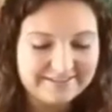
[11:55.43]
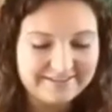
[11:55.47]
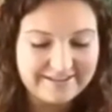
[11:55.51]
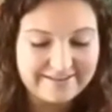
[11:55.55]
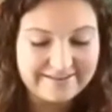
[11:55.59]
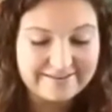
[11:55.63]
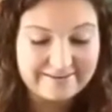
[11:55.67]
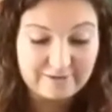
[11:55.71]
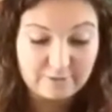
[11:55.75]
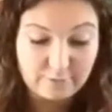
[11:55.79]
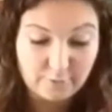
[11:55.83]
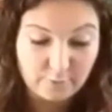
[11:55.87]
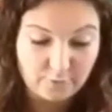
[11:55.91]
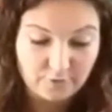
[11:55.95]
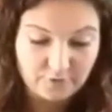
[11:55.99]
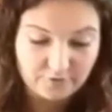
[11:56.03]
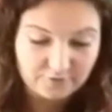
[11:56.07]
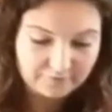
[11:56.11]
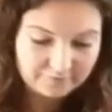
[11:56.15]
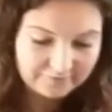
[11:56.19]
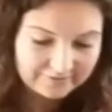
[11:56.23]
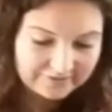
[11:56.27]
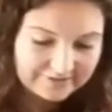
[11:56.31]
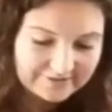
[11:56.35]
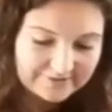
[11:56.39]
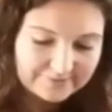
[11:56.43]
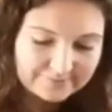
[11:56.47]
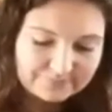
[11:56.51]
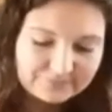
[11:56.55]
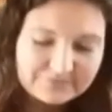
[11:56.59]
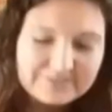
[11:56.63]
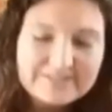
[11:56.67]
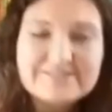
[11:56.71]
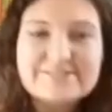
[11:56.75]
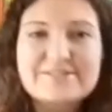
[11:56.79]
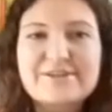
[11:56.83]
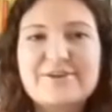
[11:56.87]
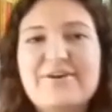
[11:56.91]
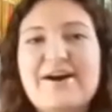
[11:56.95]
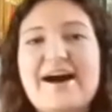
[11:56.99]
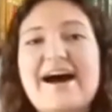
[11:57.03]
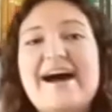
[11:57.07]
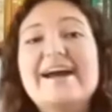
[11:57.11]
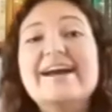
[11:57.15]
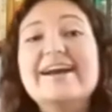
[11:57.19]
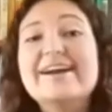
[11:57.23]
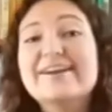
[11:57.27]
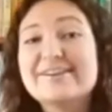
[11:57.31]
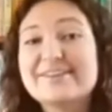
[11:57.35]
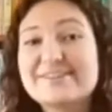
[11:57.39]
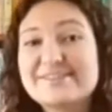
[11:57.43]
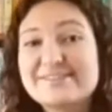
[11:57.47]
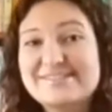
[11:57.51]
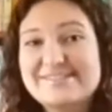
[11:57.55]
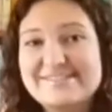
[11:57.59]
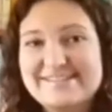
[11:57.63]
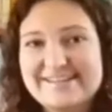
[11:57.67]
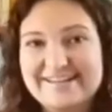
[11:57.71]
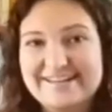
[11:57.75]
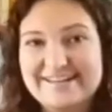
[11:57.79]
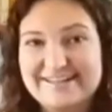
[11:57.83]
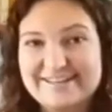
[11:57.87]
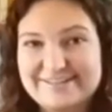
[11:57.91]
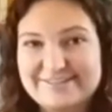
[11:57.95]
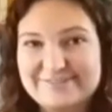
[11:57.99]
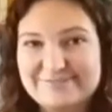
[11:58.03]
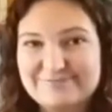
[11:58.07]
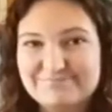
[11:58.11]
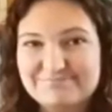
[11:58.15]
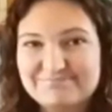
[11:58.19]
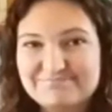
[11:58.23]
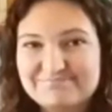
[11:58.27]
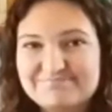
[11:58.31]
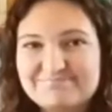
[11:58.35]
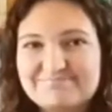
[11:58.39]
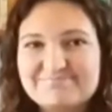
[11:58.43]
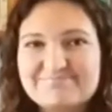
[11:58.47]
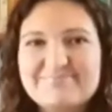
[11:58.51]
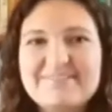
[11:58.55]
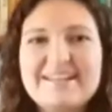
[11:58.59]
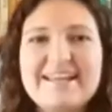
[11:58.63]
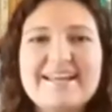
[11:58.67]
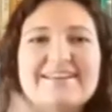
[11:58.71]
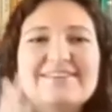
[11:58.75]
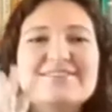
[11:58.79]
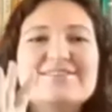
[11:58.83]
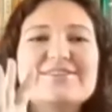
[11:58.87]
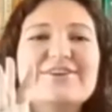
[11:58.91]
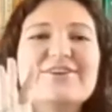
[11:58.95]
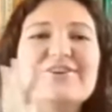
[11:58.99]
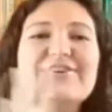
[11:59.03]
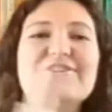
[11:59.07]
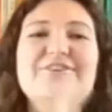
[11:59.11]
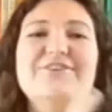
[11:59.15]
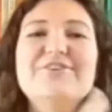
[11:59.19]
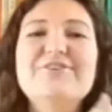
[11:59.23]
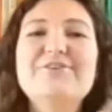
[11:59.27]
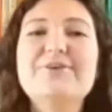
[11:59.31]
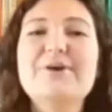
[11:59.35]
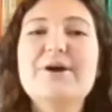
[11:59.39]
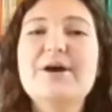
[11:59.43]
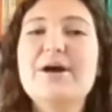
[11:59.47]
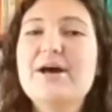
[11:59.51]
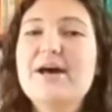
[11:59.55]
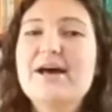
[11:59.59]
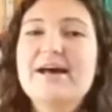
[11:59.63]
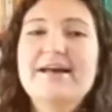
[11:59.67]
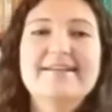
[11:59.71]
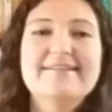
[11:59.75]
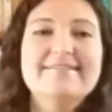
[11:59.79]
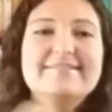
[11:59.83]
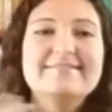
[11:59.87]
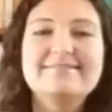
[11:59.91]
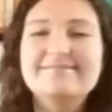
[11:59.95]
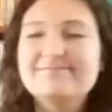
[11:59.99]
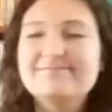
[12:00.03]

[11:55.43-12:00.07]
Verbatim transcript: and long. So I understand. So uh,